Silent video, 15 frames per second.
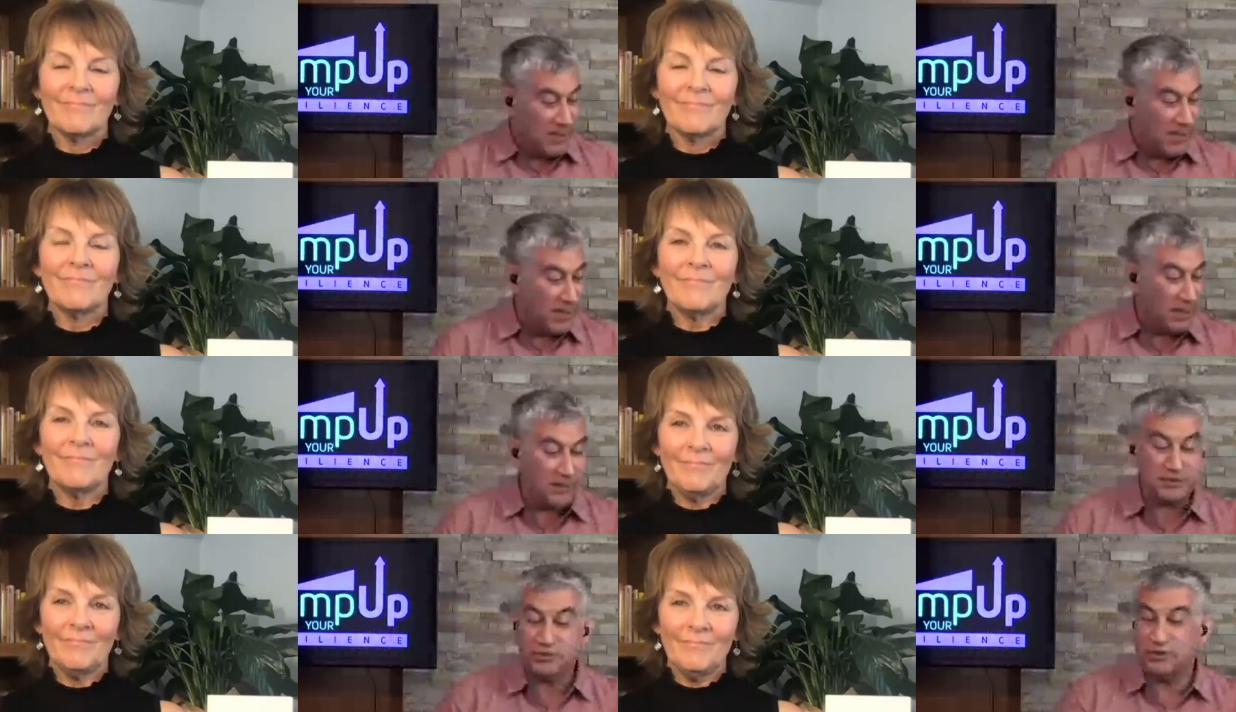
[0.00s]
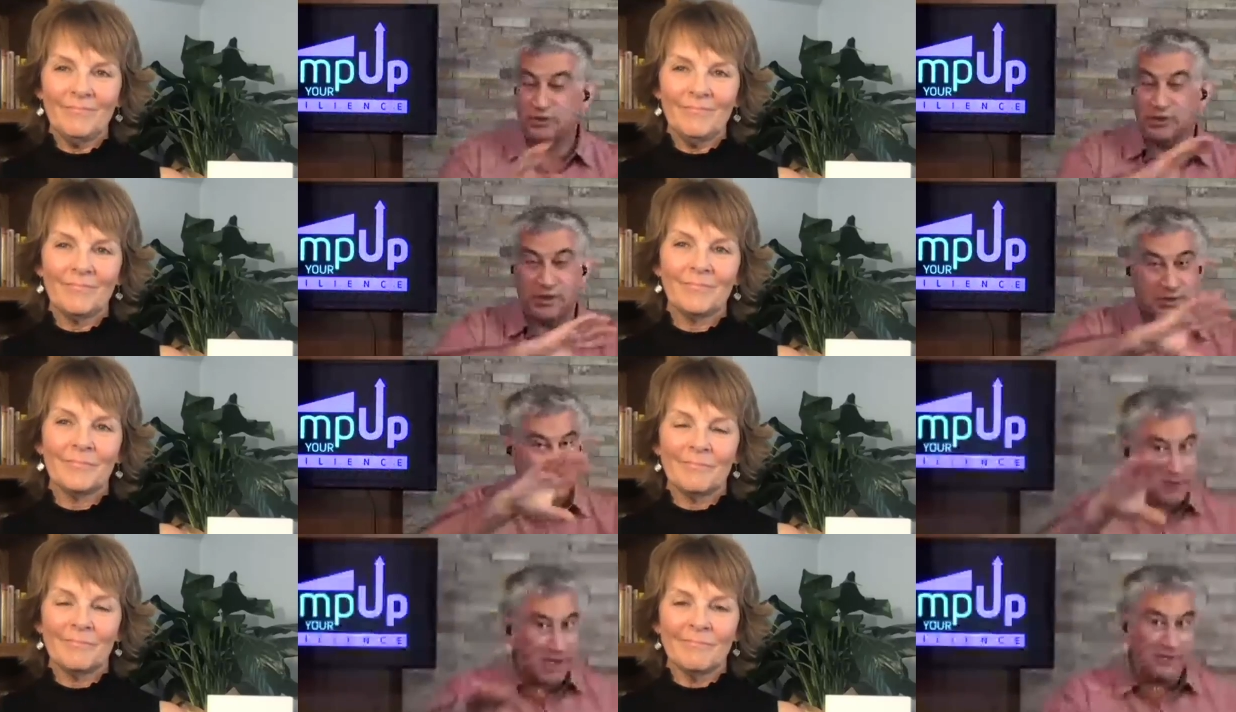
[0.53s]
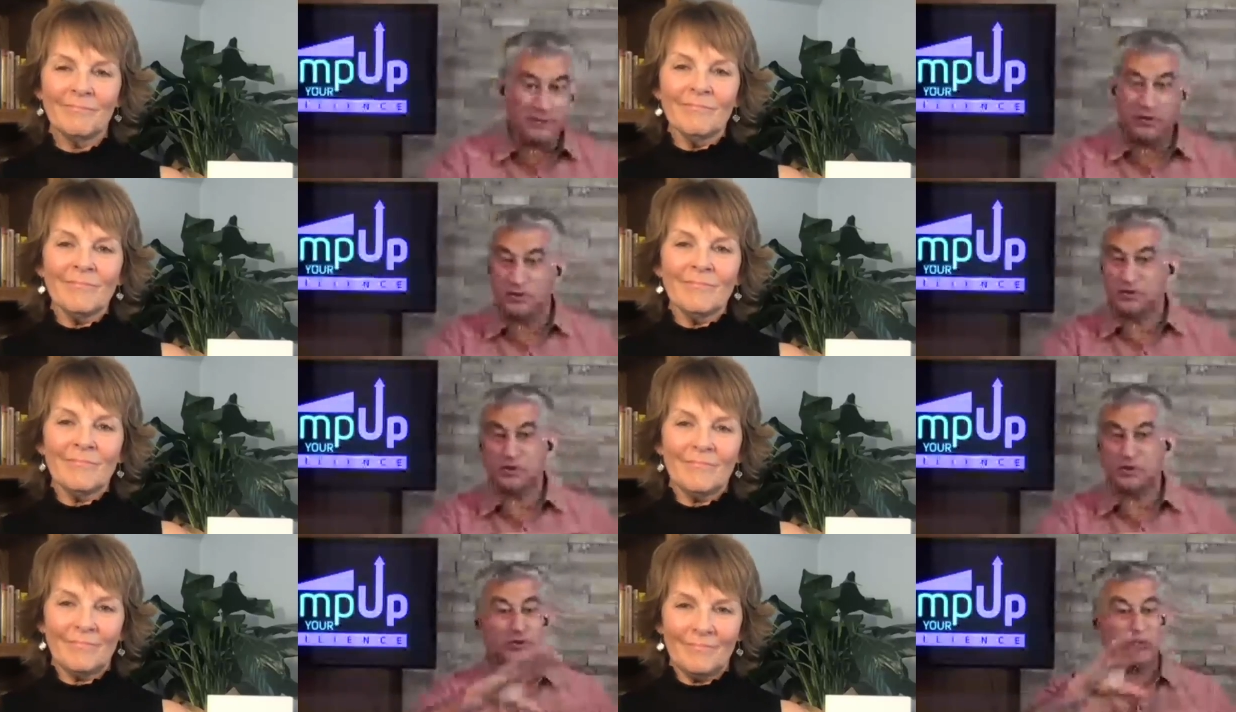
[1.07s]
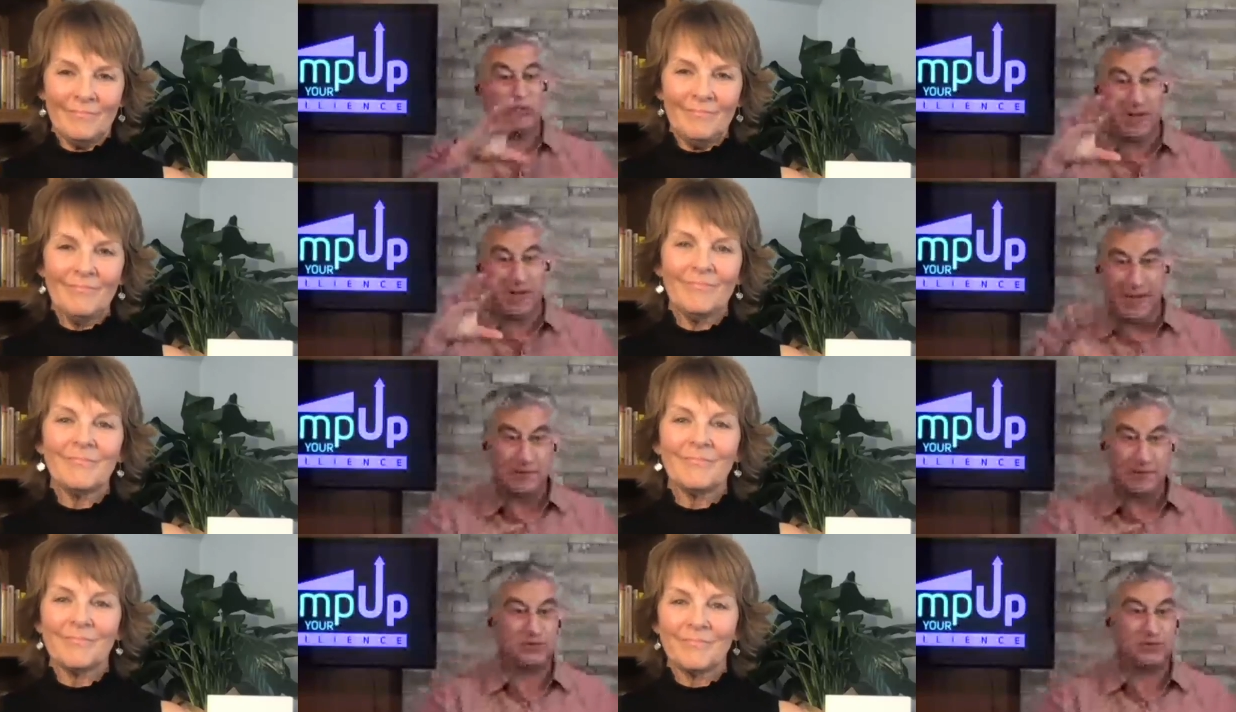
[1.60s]
Speaker 1: uh, so you can come to the social
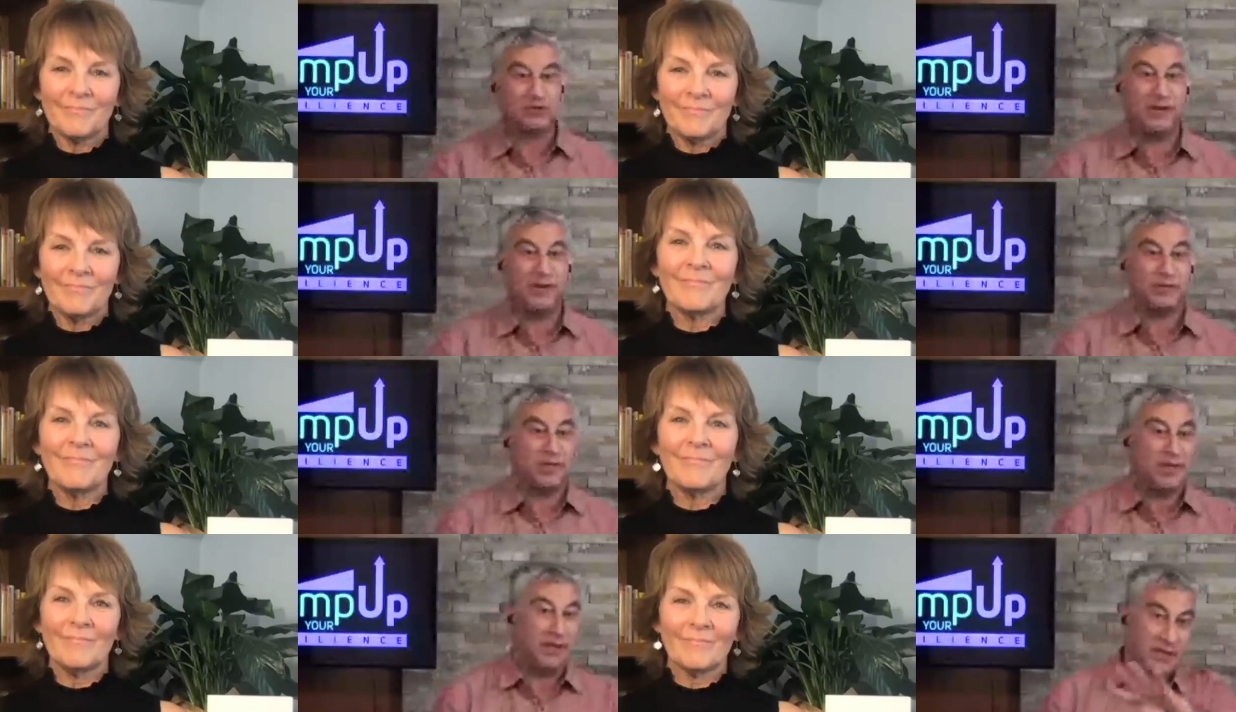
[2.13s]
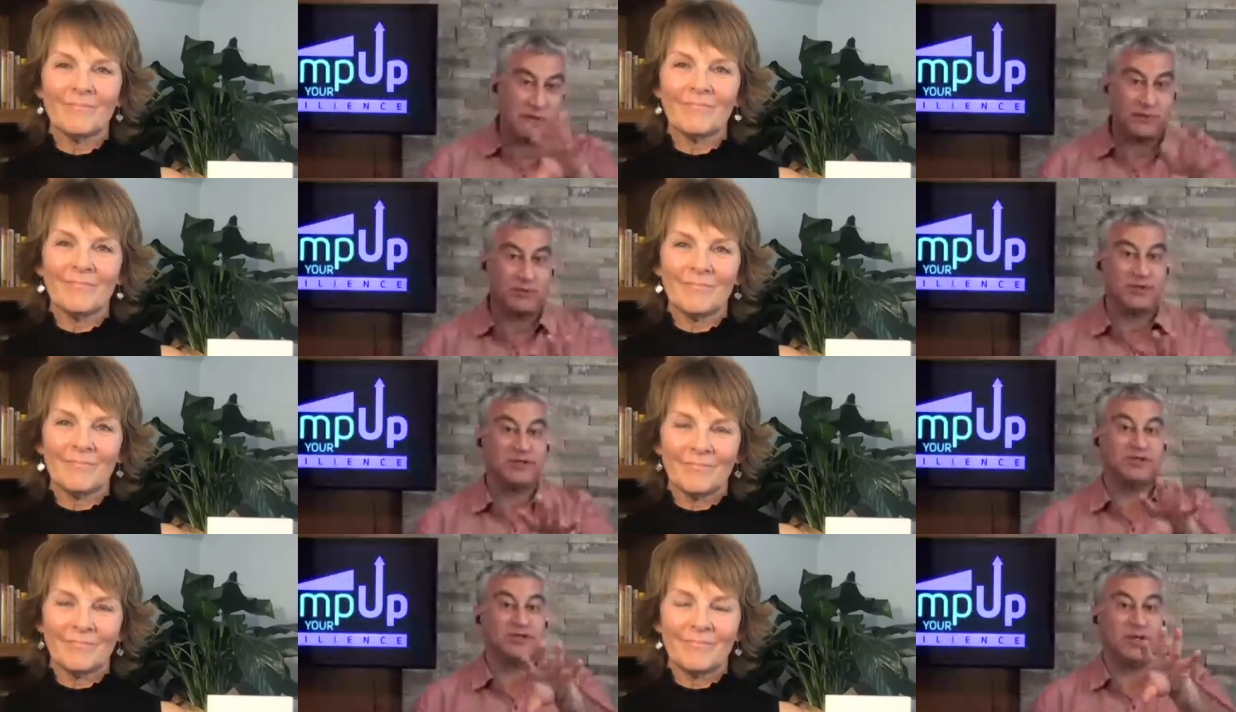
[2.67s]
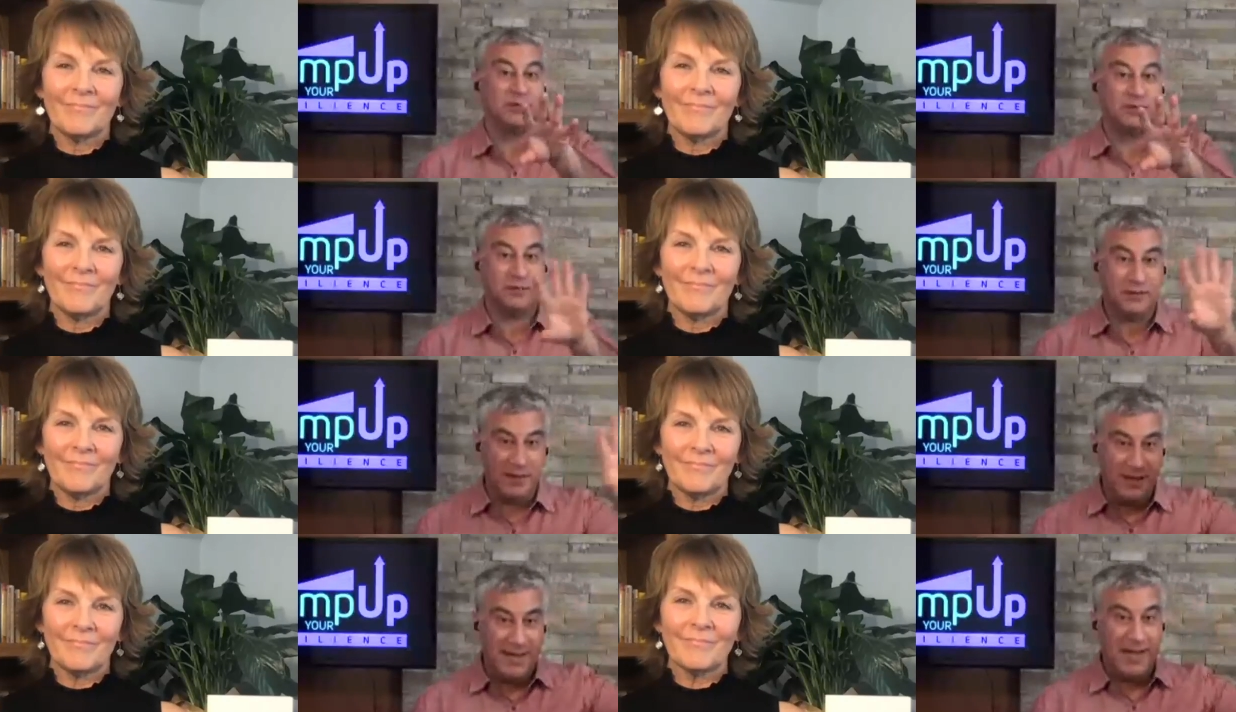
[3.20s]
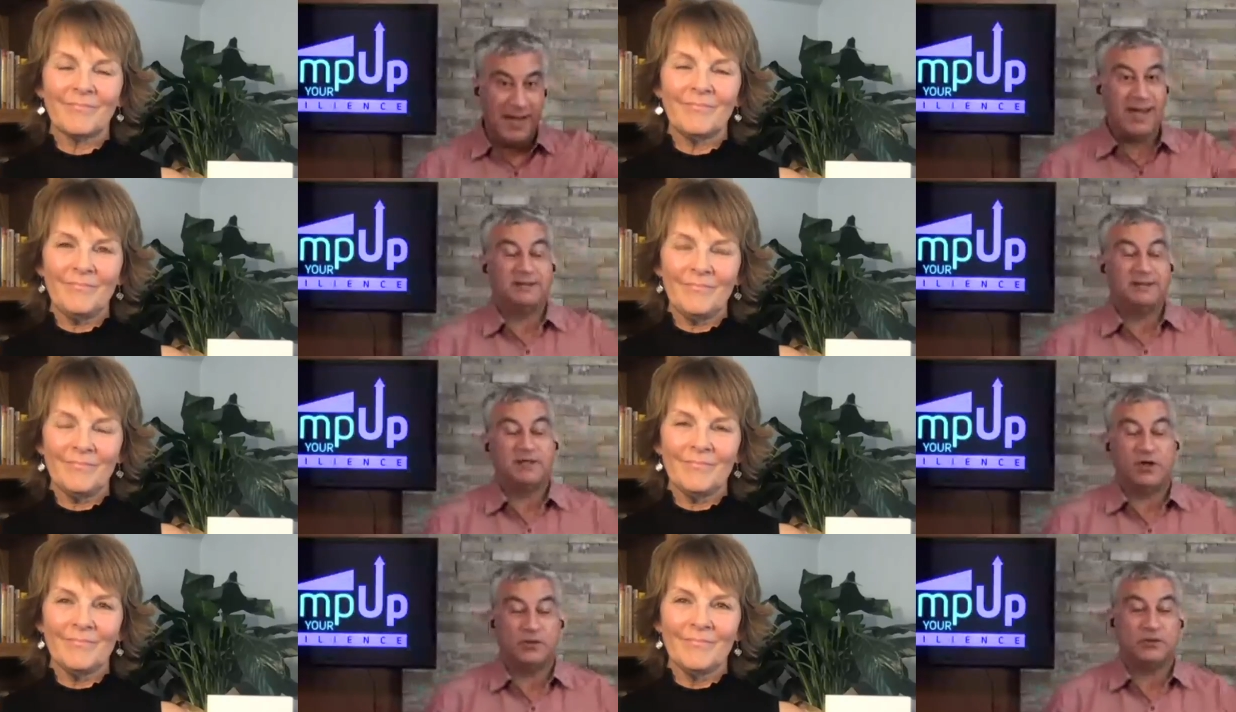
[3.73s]
lounge, chat with Kate, chat with each other,
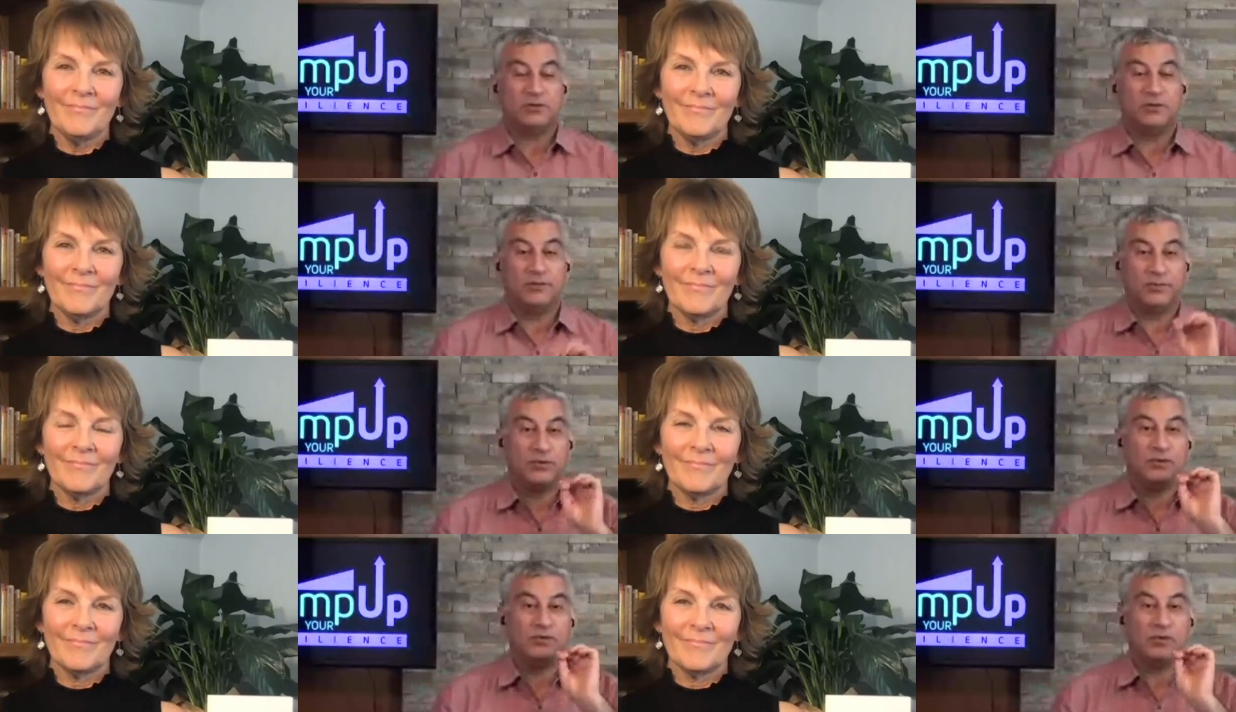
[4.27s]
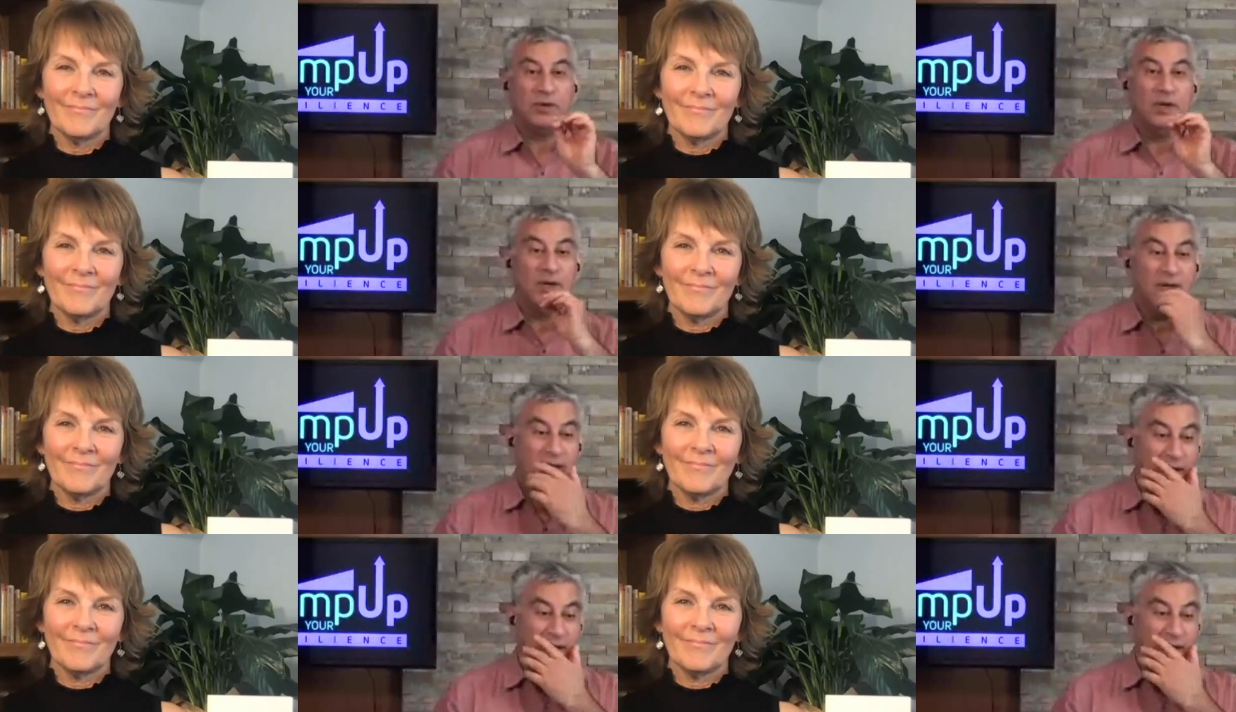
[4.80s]
and go to her booth.